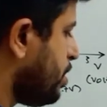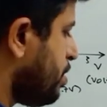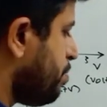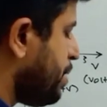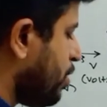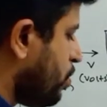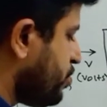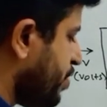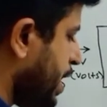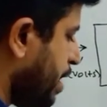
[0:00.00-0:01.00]
Because
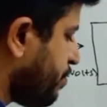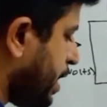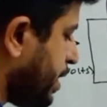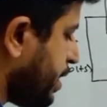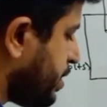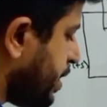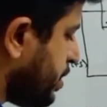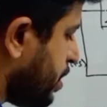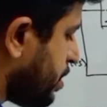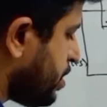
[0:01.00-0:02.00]
we have connected
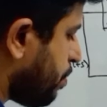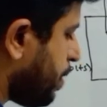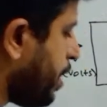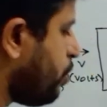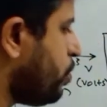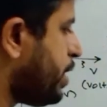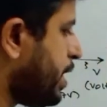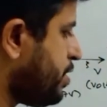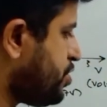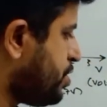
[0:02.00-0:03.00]
the supply
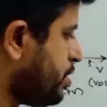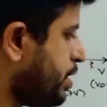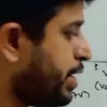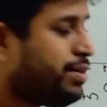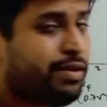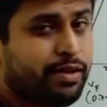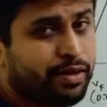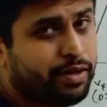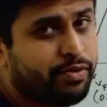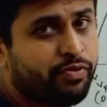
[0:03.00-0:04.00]
voltage in
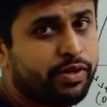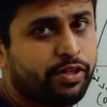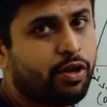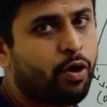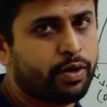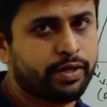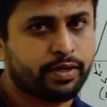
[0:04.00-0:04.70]
reverse order.